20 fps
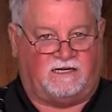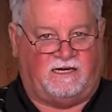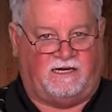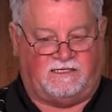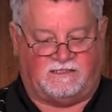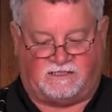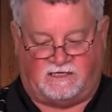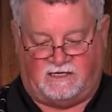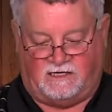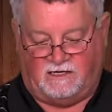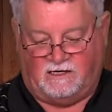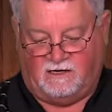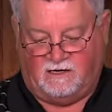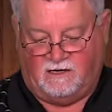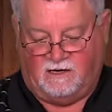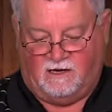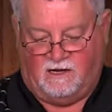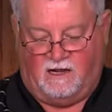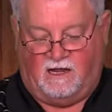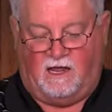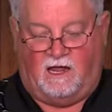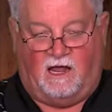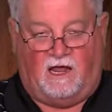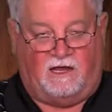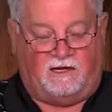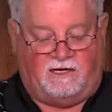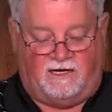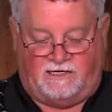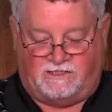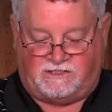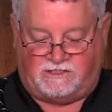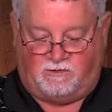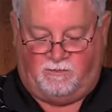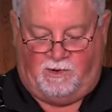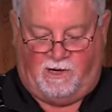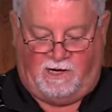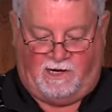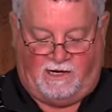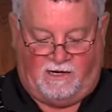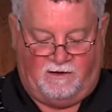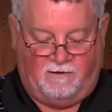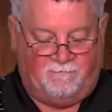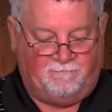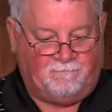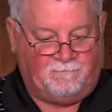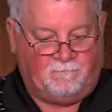easy. It needs to be